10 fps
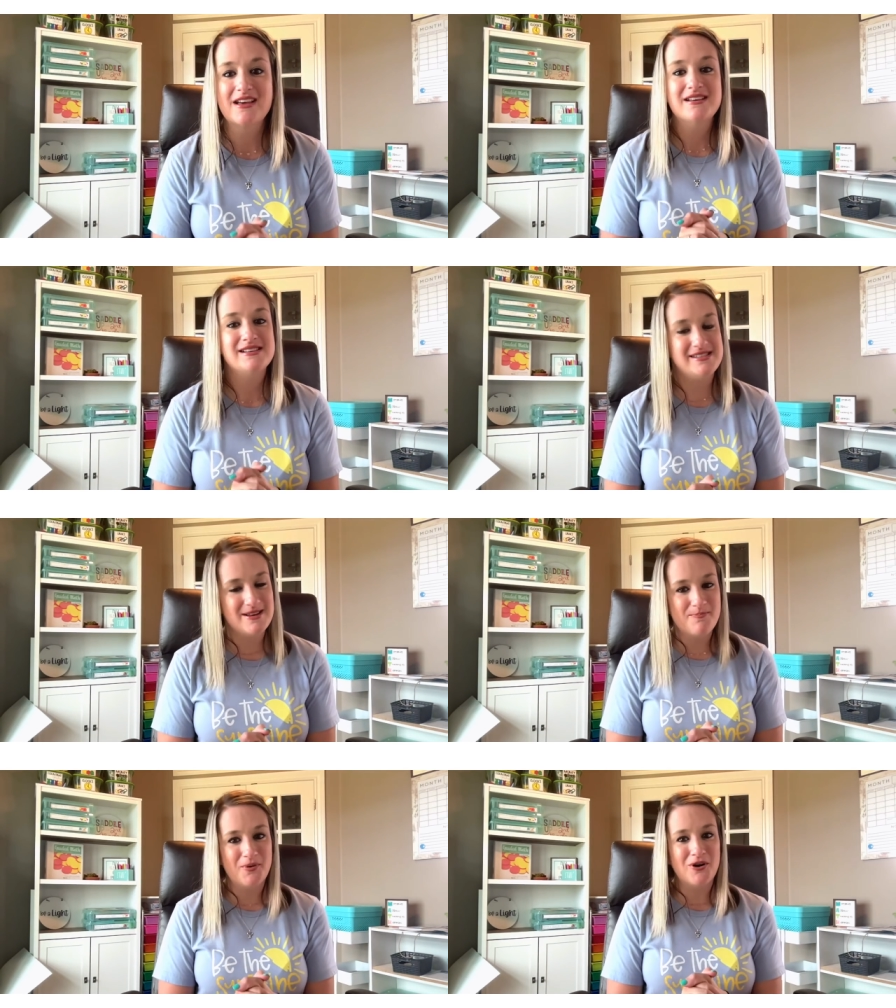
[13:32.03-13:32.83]

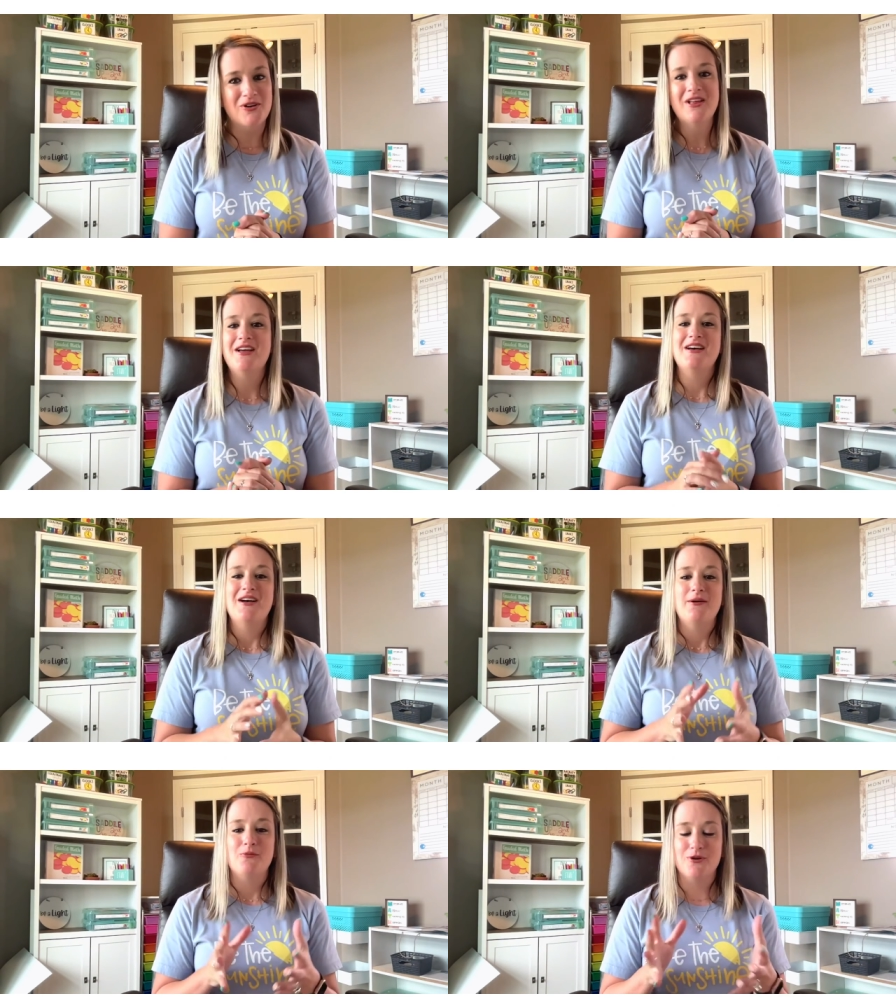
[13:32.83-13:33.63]
simple
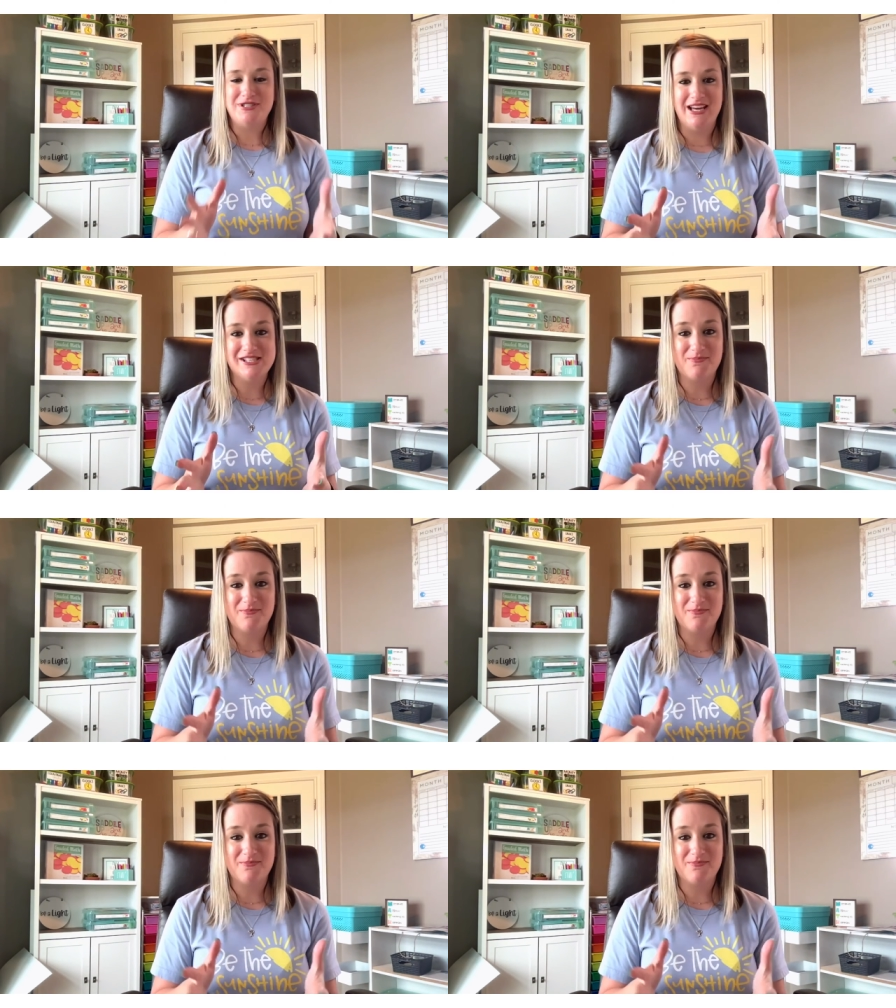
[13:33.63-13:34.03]
routines and